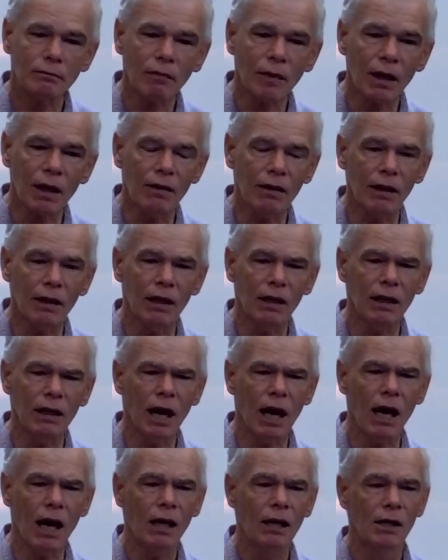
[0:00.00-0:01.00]

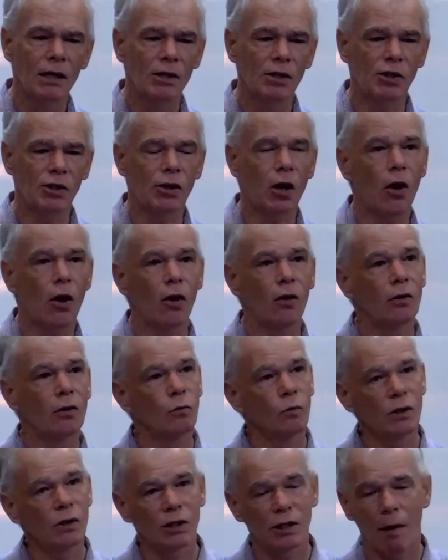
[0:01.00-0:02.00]
the stone
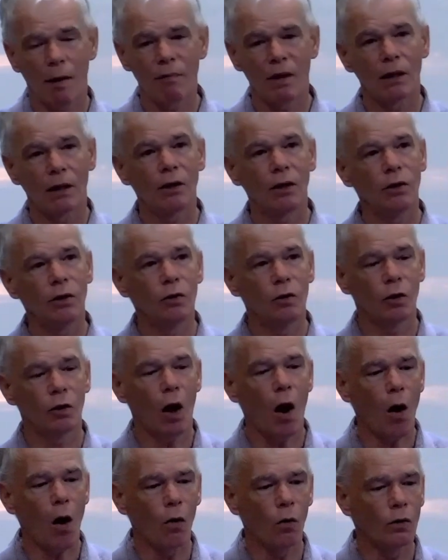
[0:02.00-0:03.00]
was something that you could
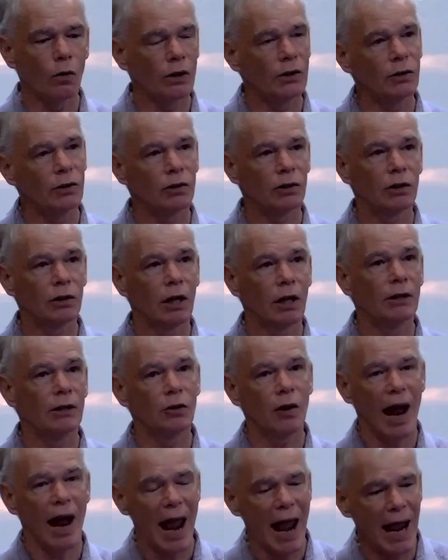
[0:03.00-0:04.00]
hold in
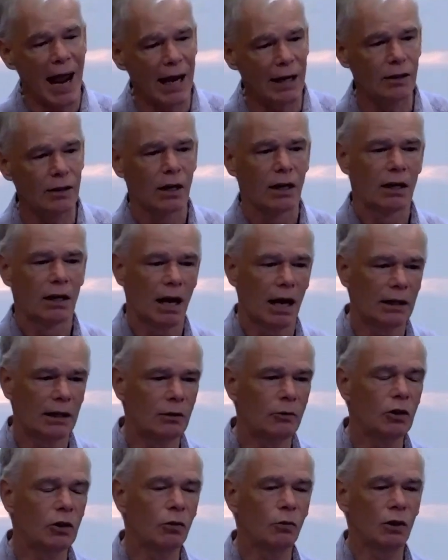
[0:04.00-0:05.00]
your hand,
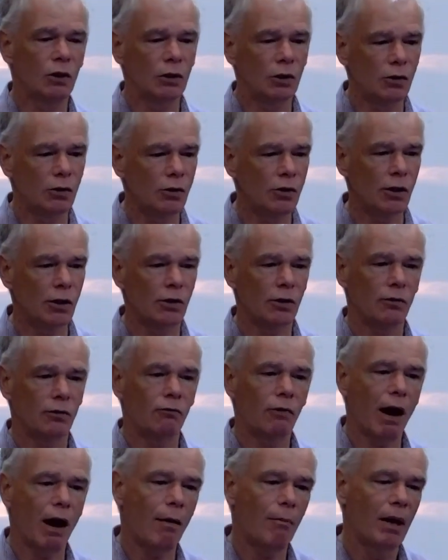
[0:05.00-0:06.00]
and you would use it to
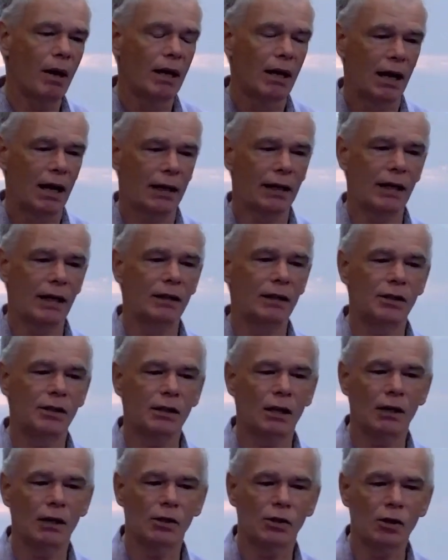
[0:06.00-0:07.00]
rub against
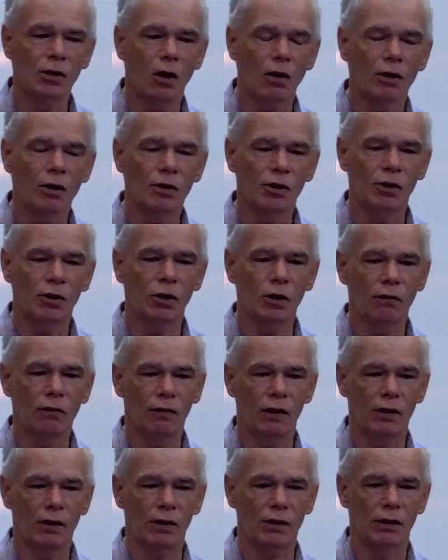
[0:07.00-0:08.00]
a solid
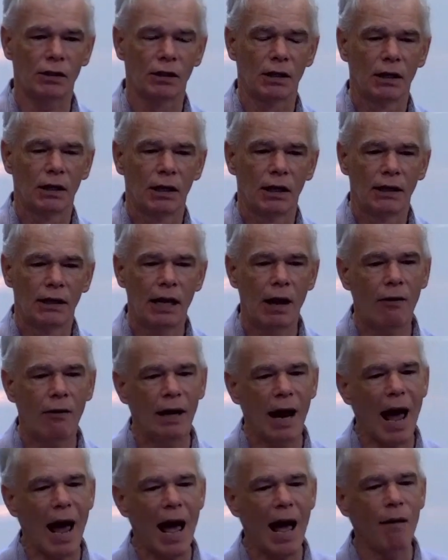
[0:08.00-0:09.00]
surface. Now,
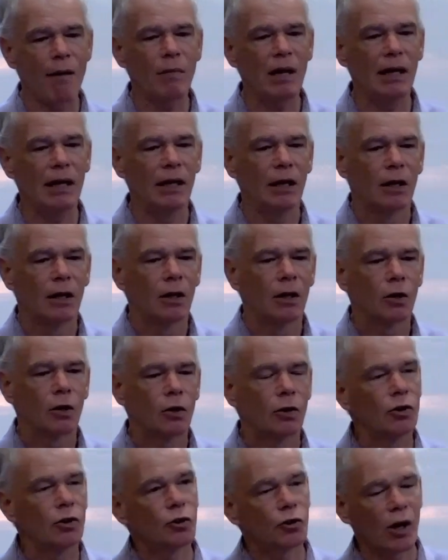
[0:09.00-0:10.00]
an army
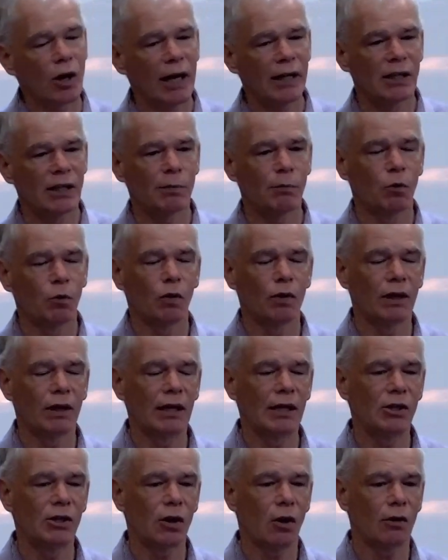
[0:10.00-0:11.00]
could transport
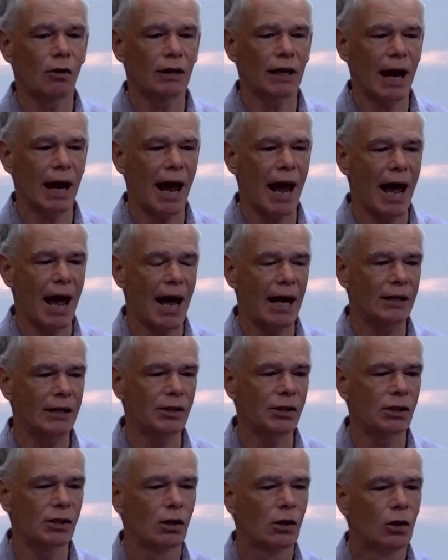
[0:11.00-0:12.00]
these on
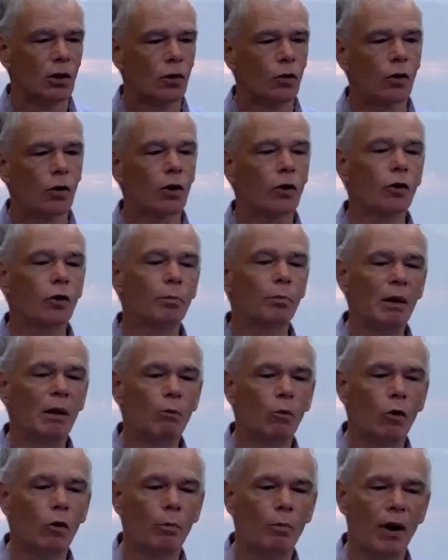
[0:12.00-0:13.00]
carts, or it could be
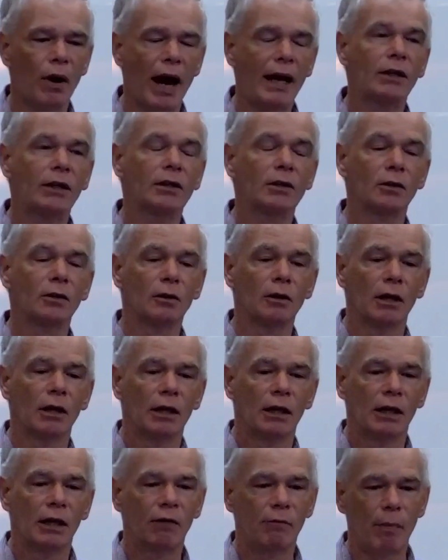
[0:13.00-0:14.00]
more practical
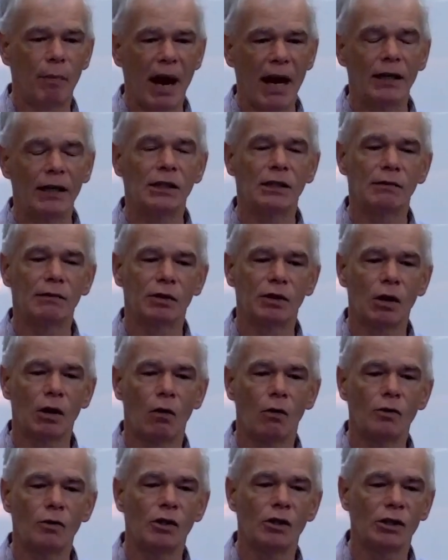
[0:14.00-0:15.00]
if bands of
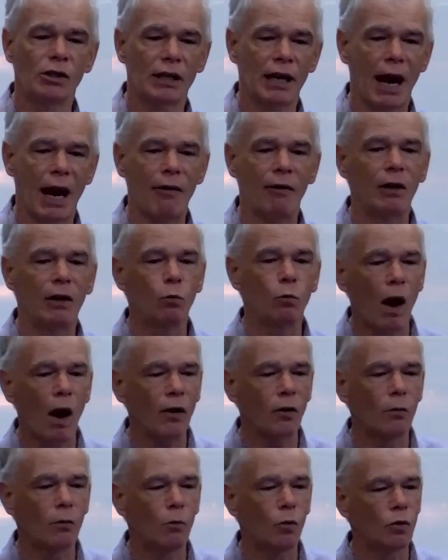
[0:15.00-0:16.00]
soldiers carried
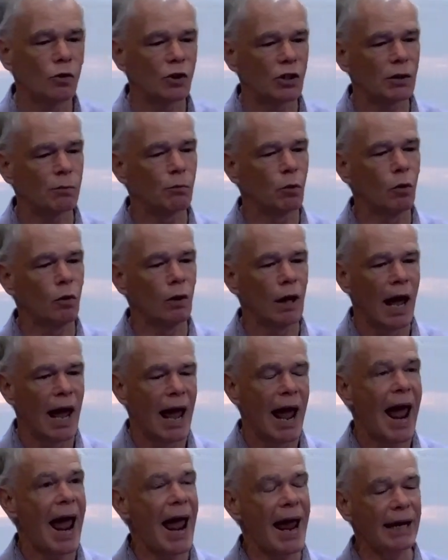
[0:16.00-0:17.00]
one or more small
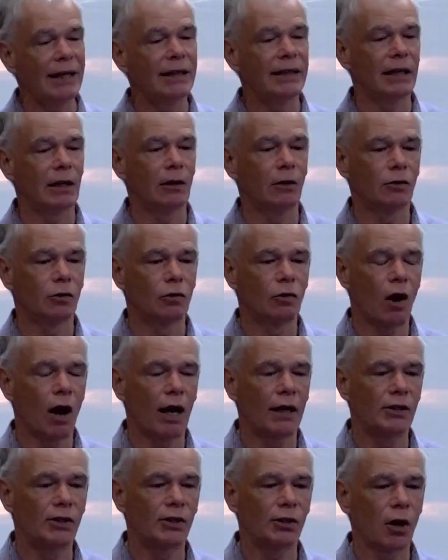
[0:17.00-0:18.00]
handheld
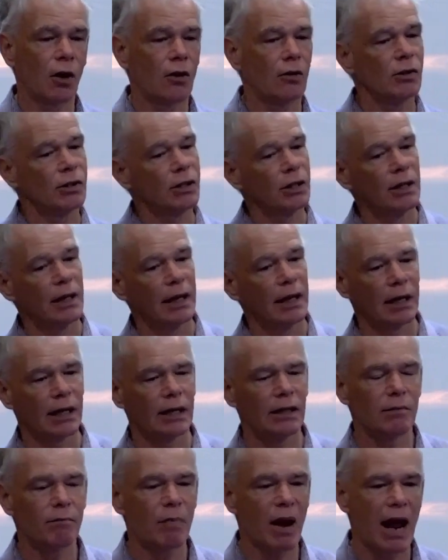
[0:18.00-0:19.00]
grindstones in their
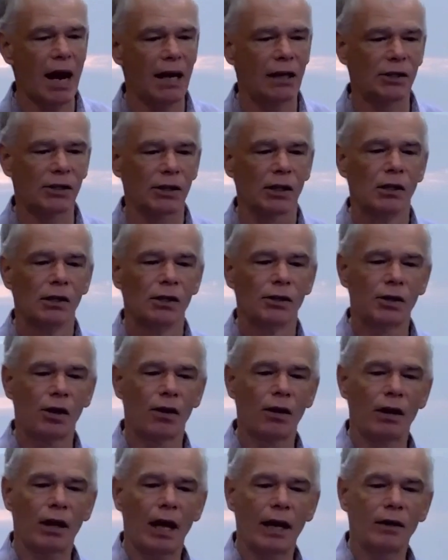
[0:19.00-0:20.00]
kit bags so
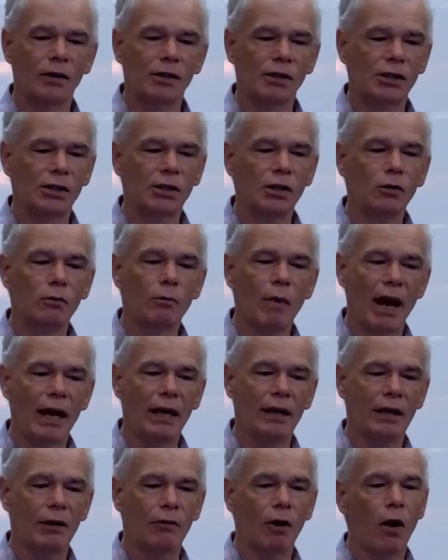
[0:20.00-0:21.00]
that they could still
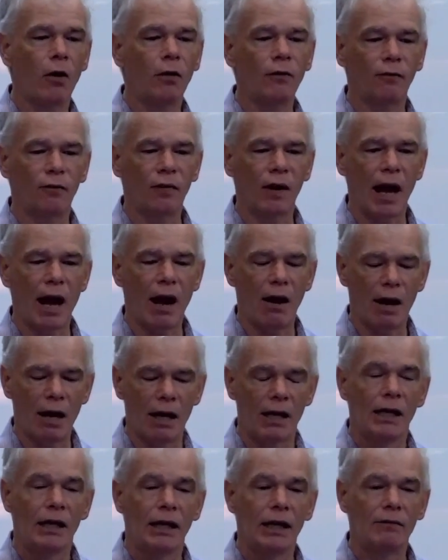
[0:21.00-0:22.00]
make their own flour
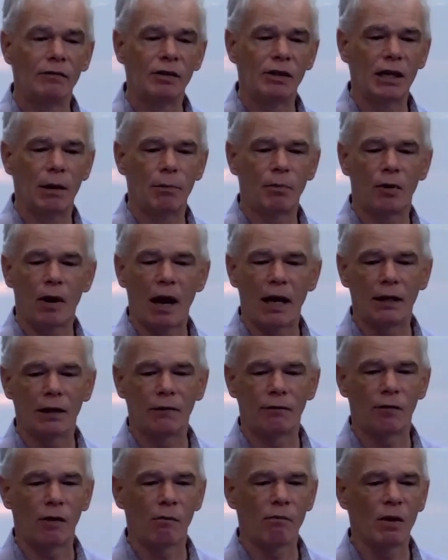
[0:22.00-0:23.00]
if
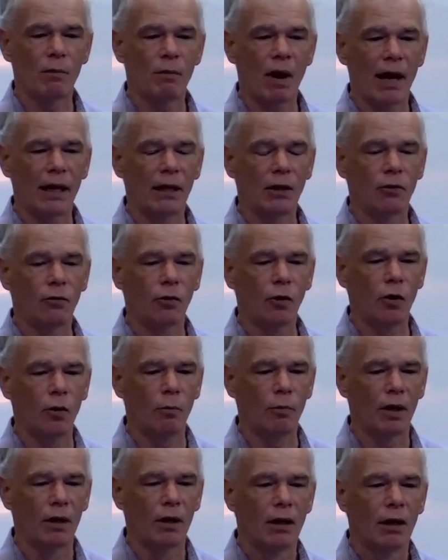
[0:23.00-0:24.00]
separated from the main
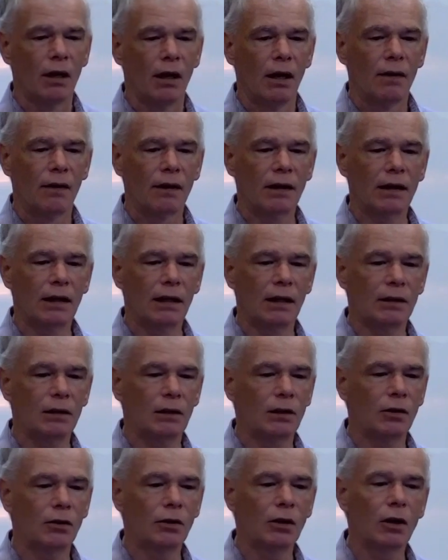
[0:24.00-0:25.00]
group. The
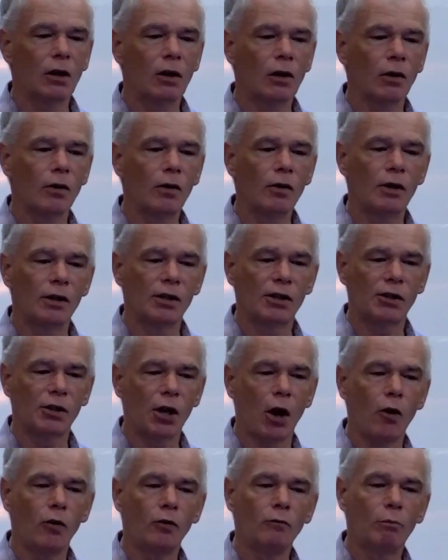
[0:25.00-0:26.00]
kit could include a
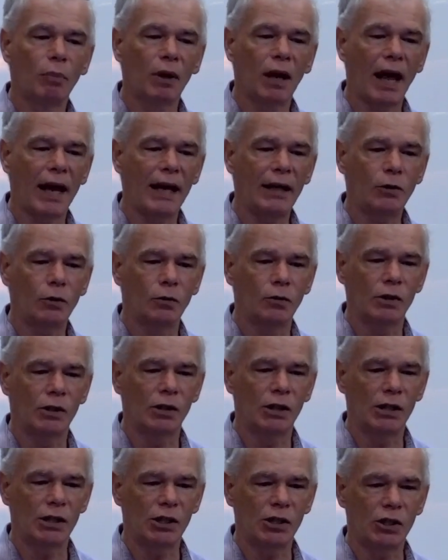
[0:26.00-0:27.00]
stone plate or
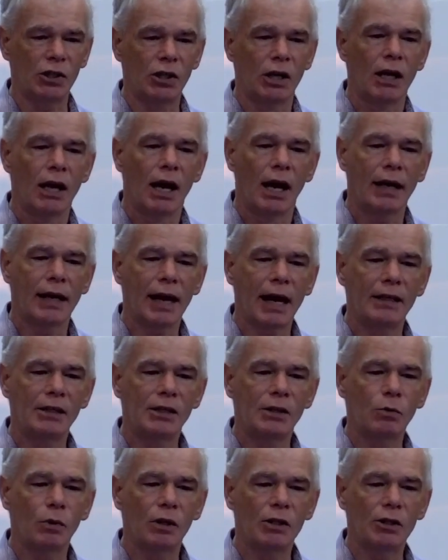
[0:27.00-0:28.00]
dish
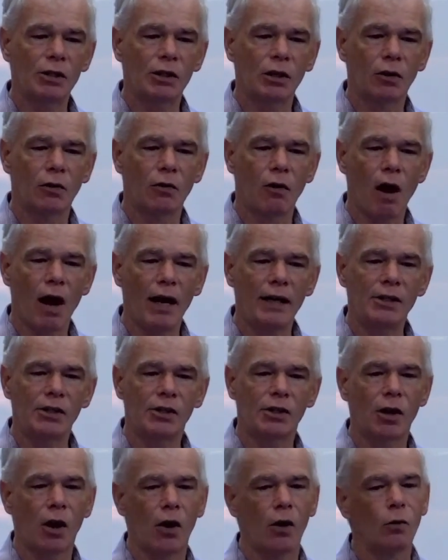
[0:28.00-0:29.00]
against which the
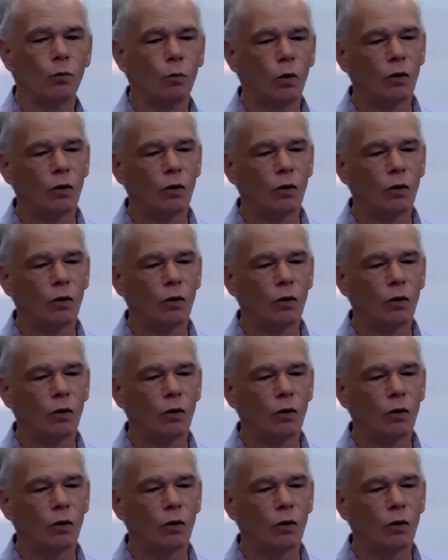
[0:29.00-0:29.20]
grindstone would